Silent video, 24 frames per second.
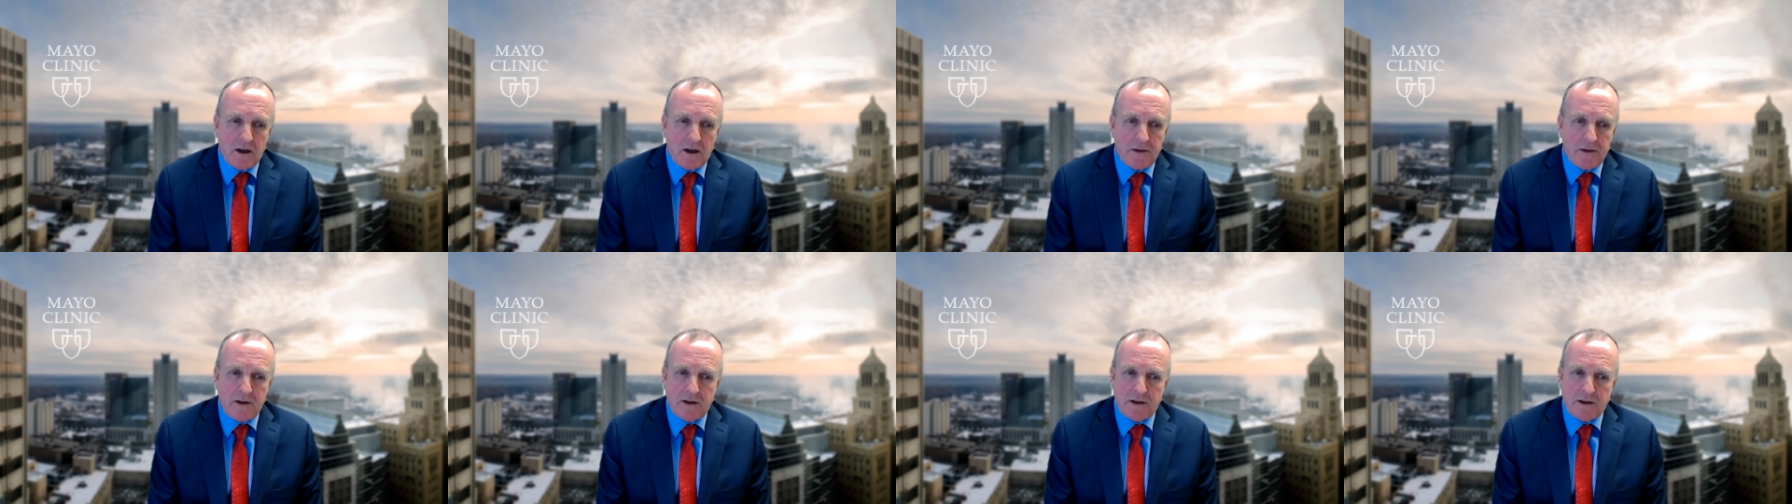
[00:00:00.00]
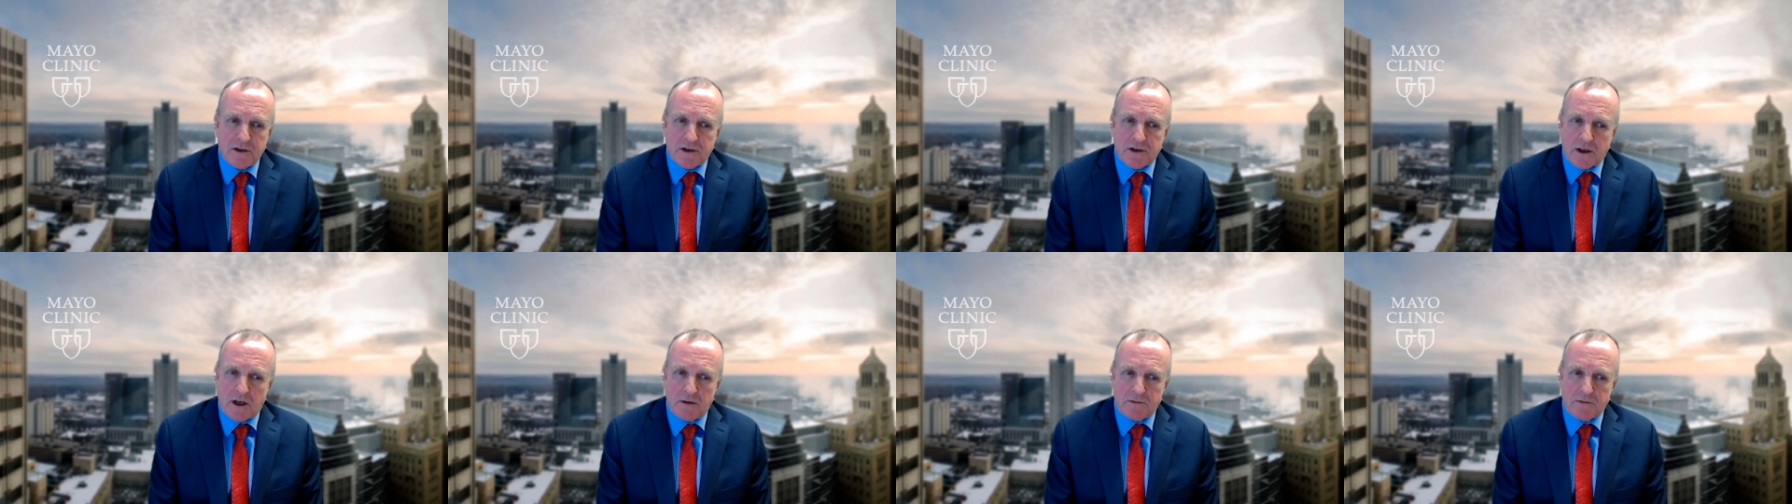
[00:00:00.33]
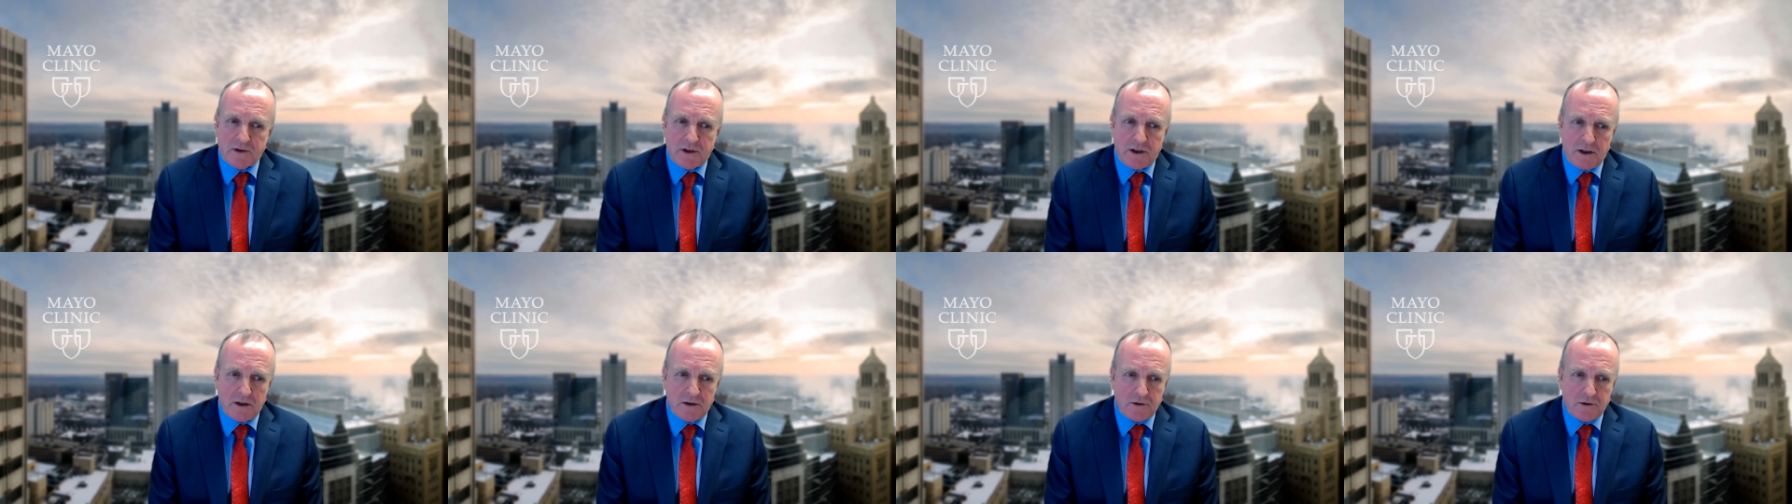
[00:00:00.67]
I think this
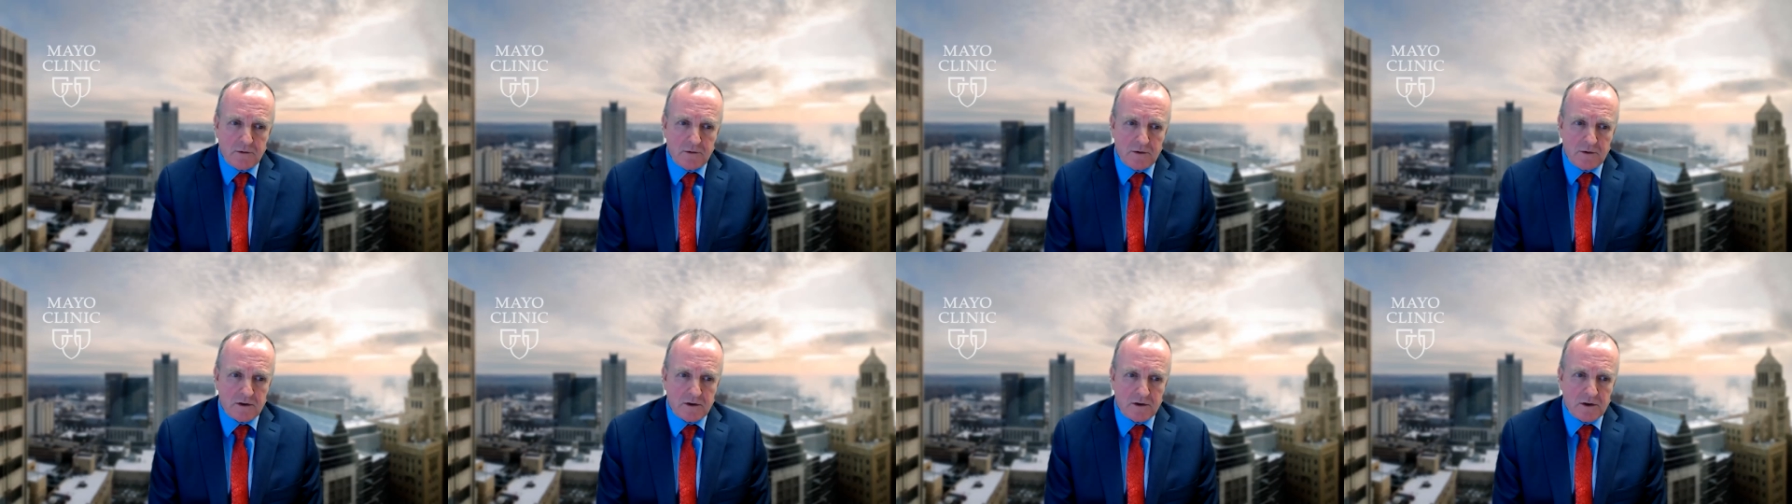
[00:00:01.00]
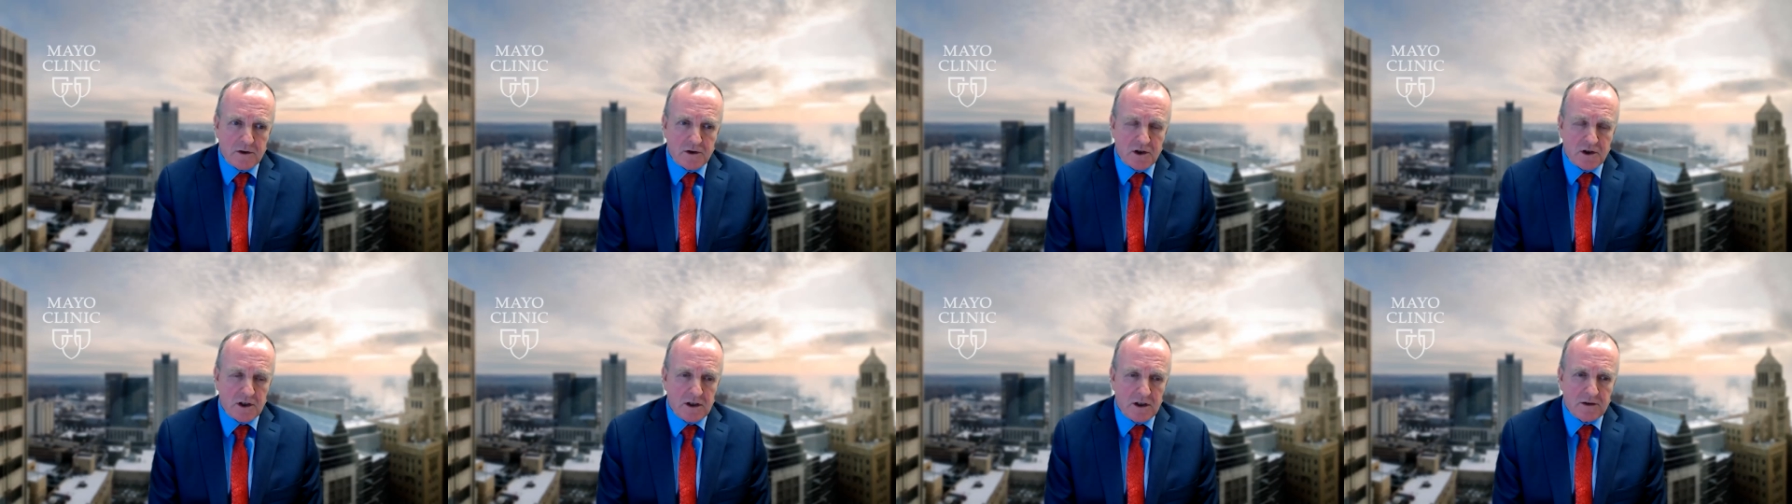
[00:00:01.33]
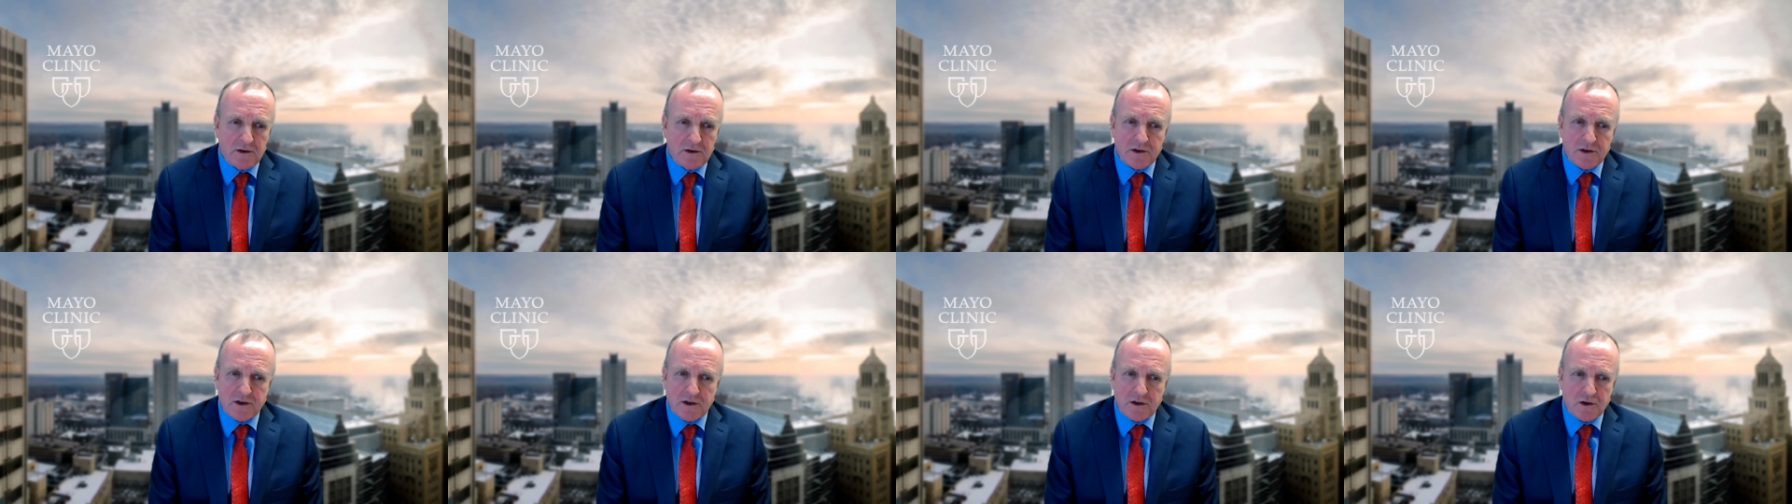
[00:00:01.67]
comes down to a shared
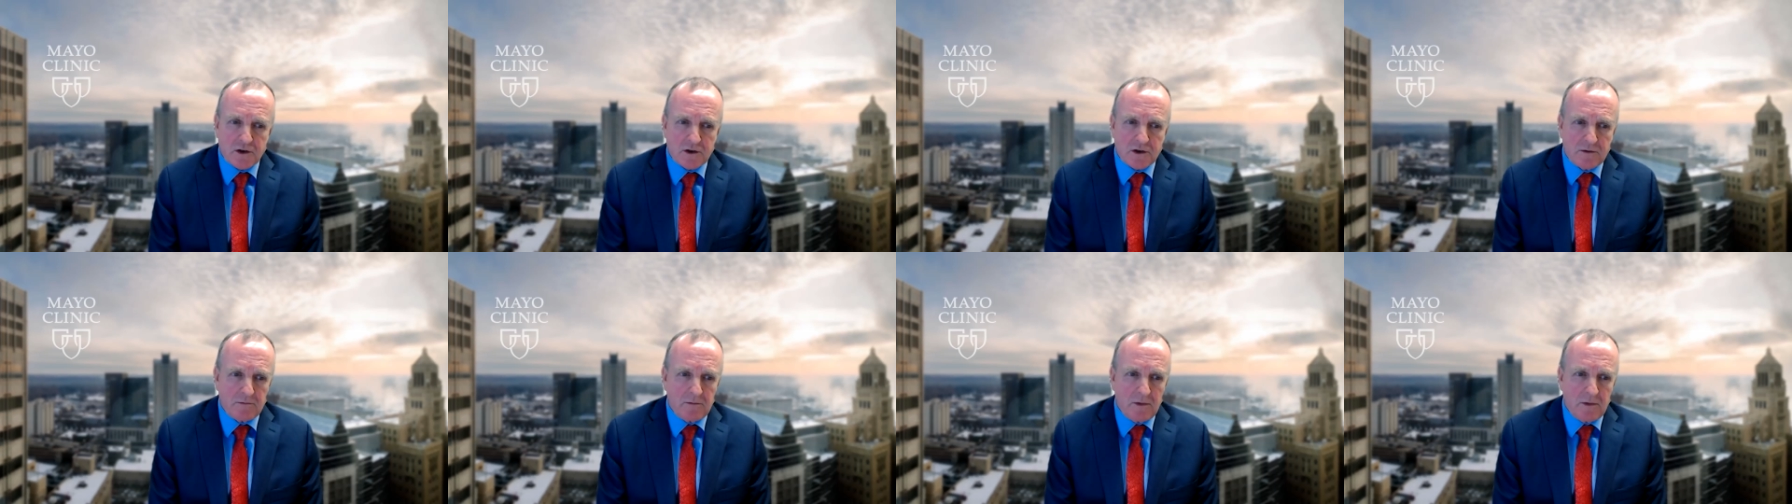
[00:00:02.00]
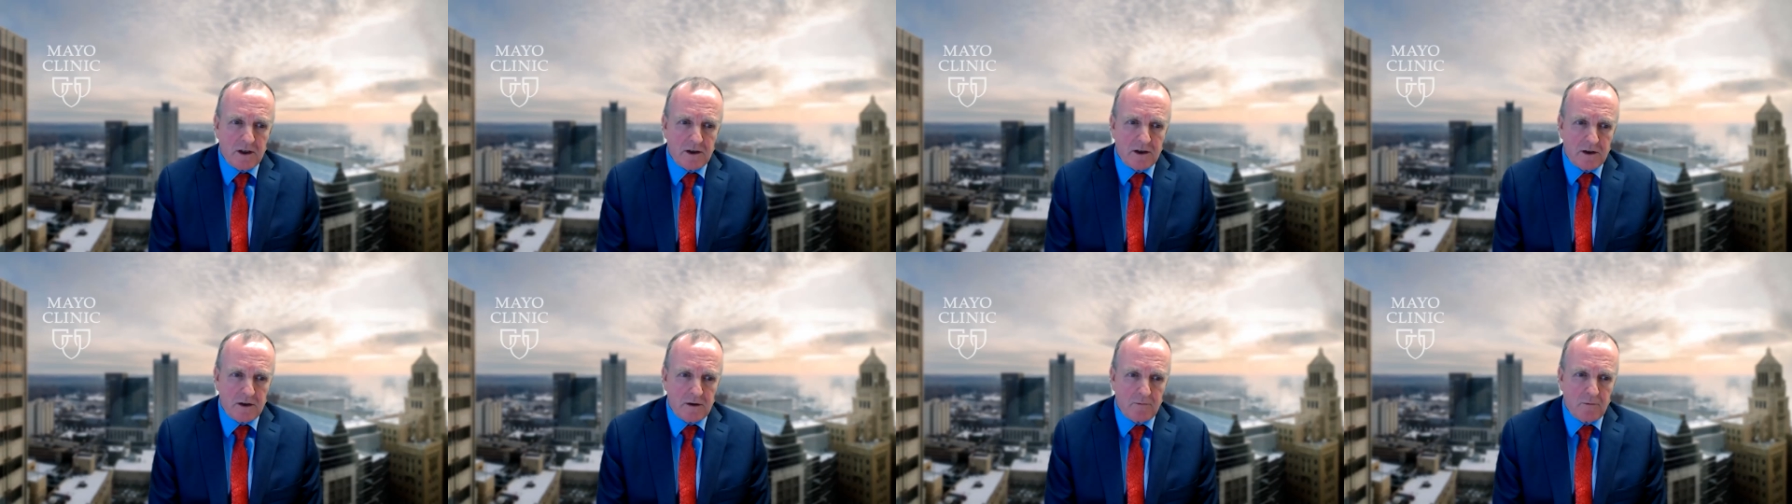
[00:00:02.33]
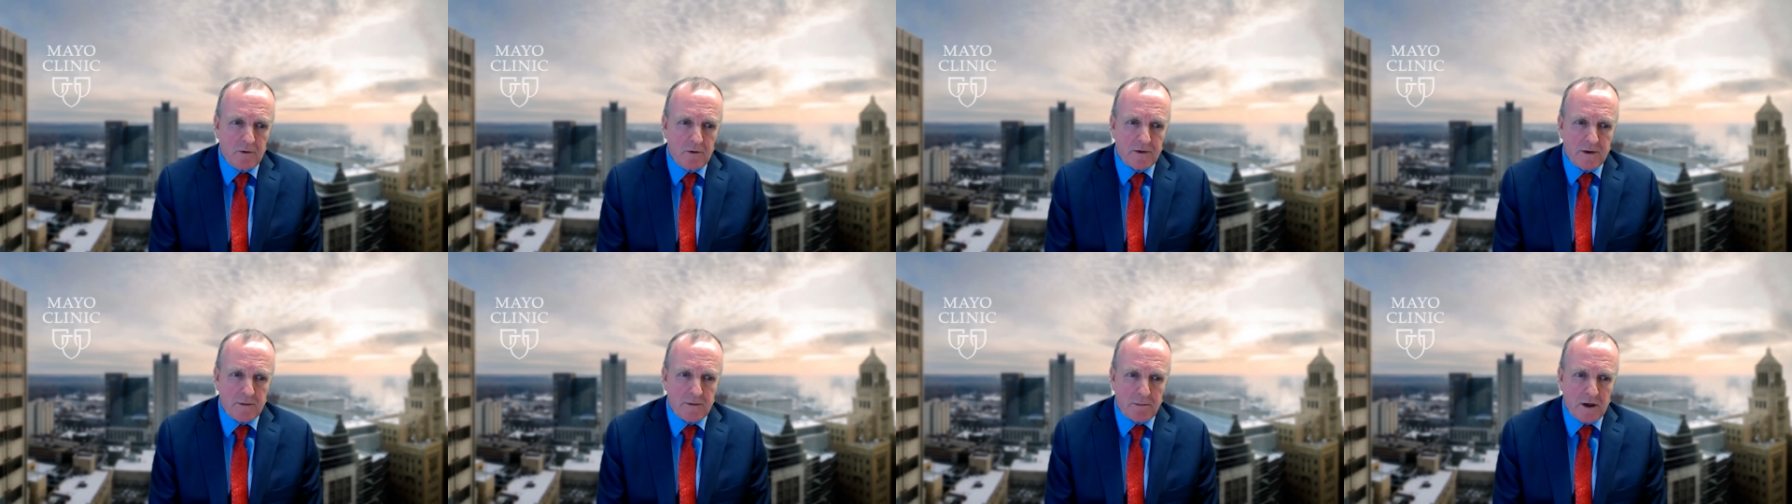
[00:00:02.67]
decision-making
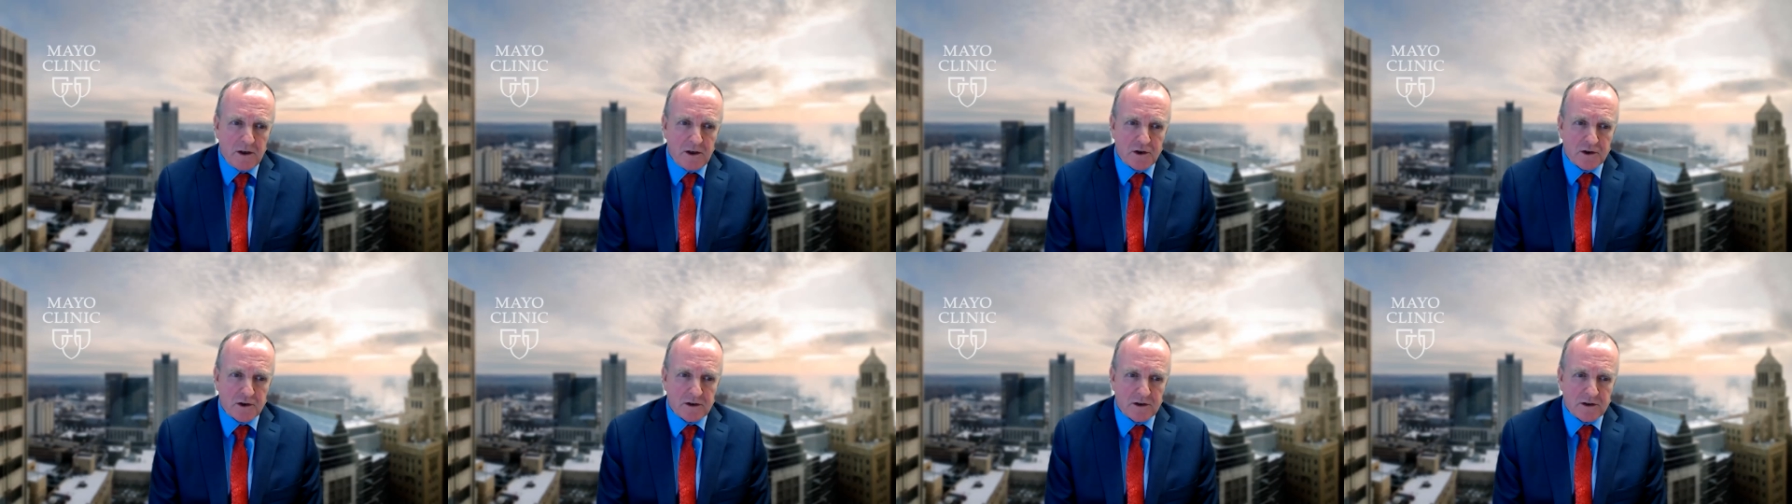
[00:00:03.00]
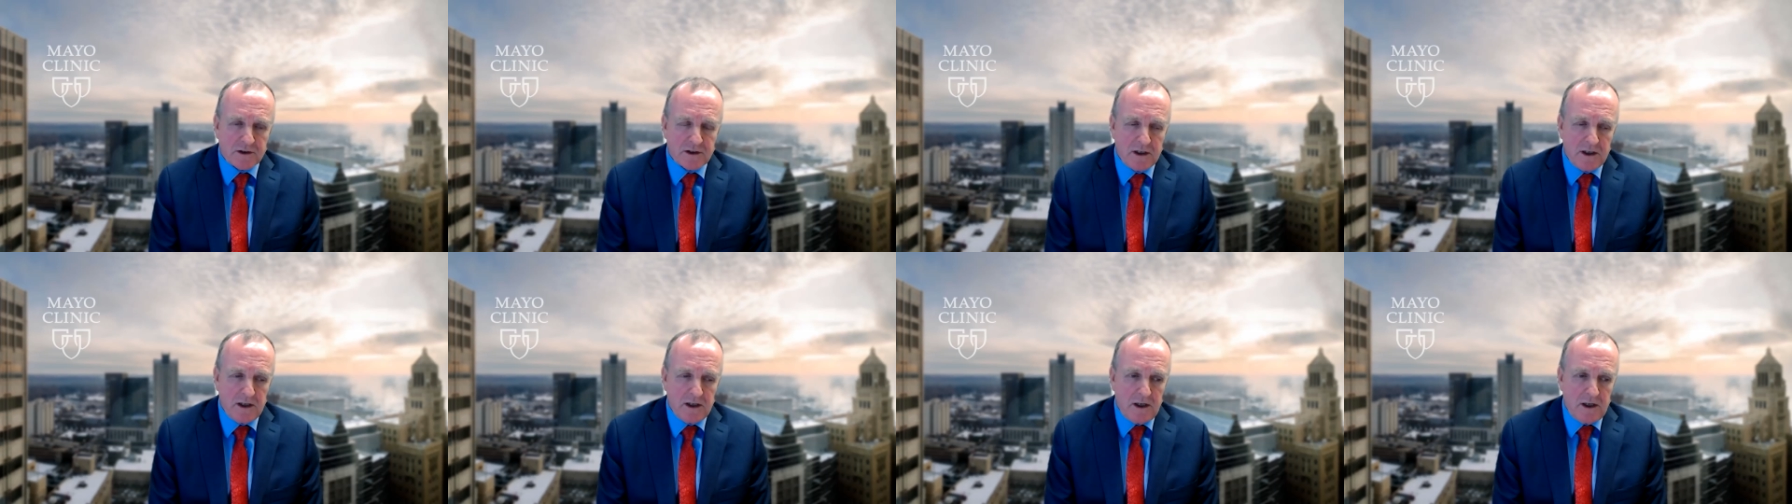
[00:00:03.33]
with the patient.